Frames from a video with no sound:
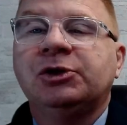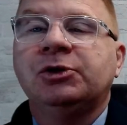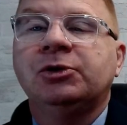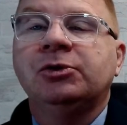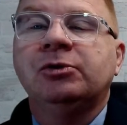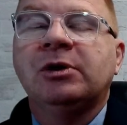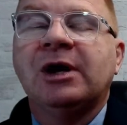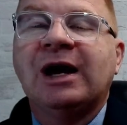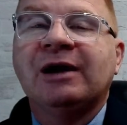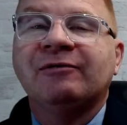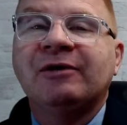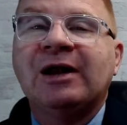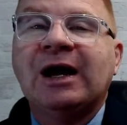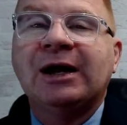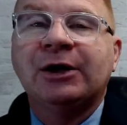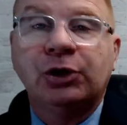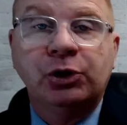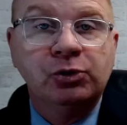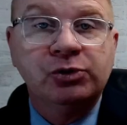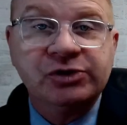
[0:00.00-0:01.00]
you have
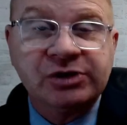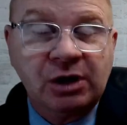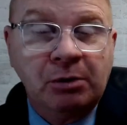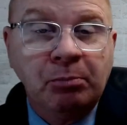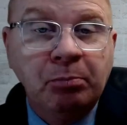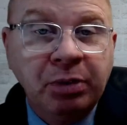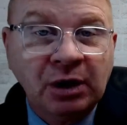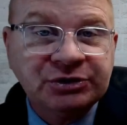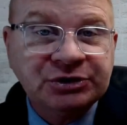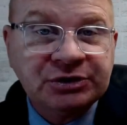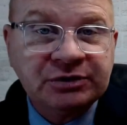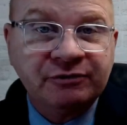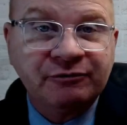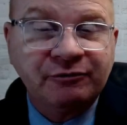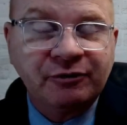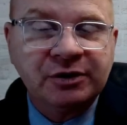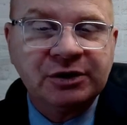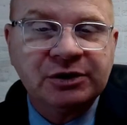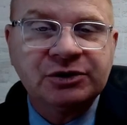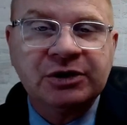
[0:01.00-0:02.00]
not used a budget
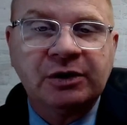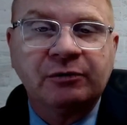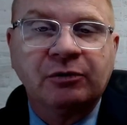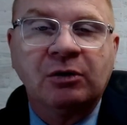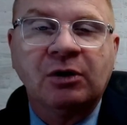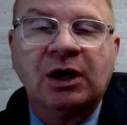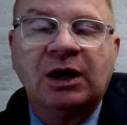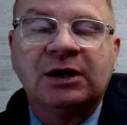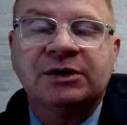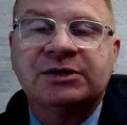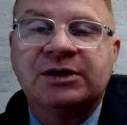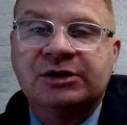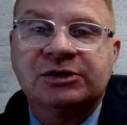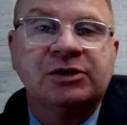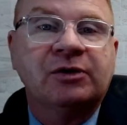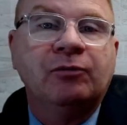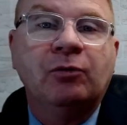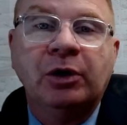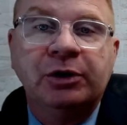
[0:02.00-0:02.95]
for the general context of